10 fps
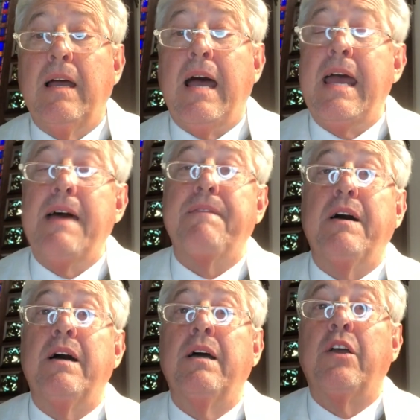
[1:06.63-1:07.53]
I have
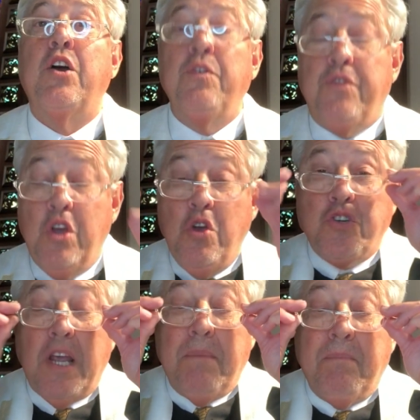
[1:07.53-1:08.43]
a
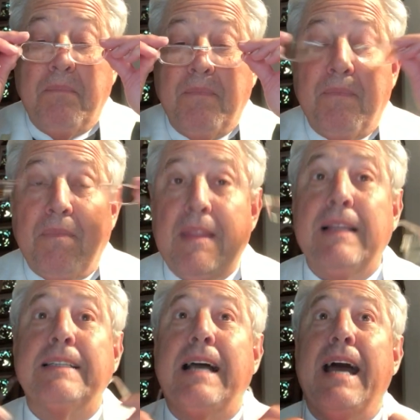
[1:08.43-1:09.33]
confusing
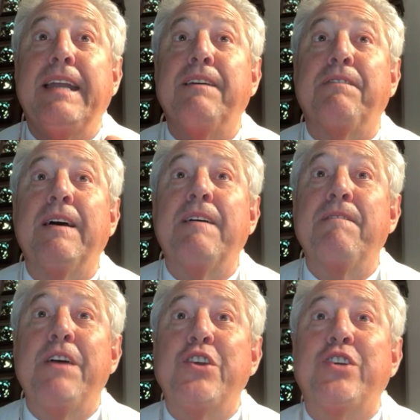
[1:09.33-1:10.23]
kind of
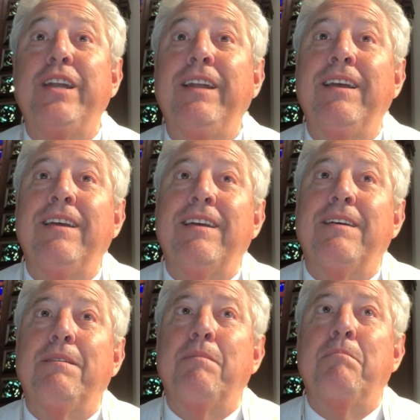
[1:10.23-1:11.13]
vision.
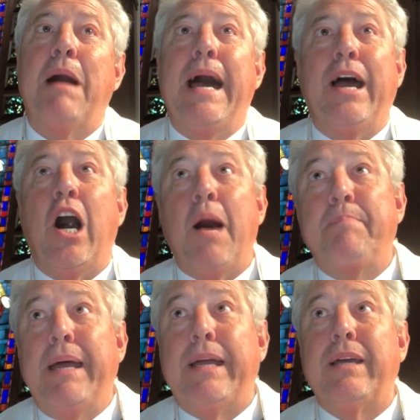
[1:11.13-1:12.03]

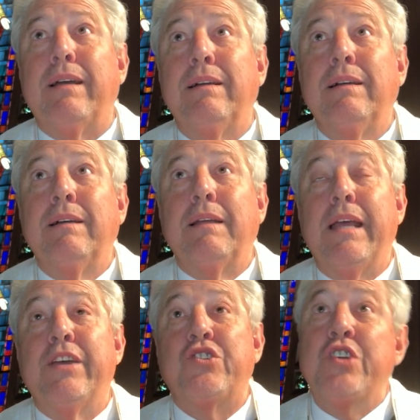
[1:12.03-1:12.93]
Myopic
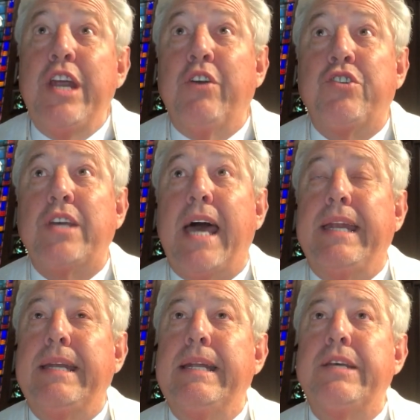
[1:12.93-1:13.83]
is
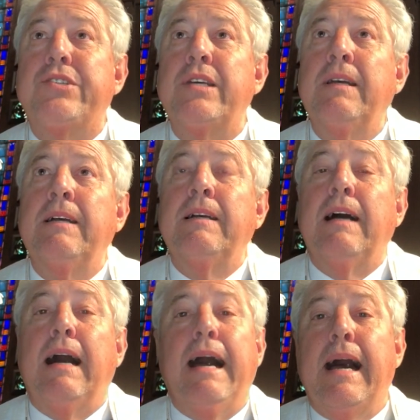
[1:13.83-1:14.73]
nearsightedness.
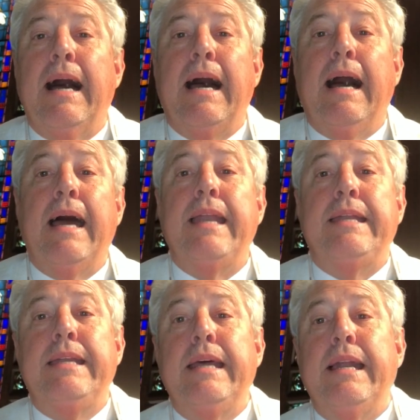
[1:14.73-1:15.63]
I
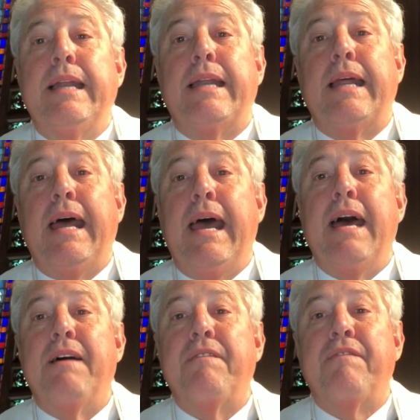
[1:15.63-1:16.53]
didn't
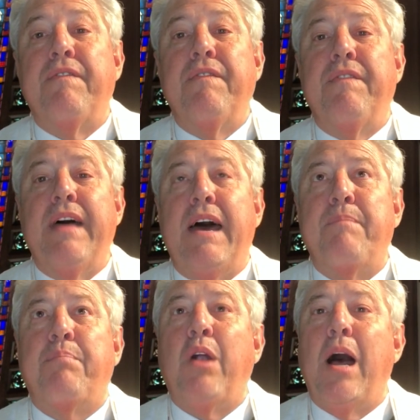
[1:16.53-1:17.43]
have
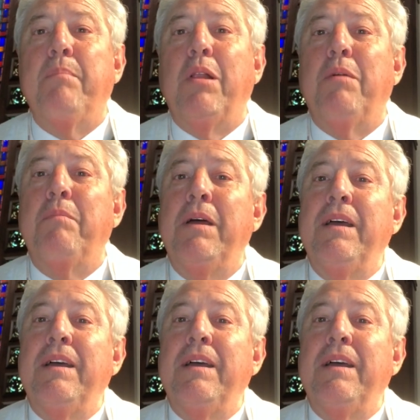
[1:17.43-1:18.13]
that problem,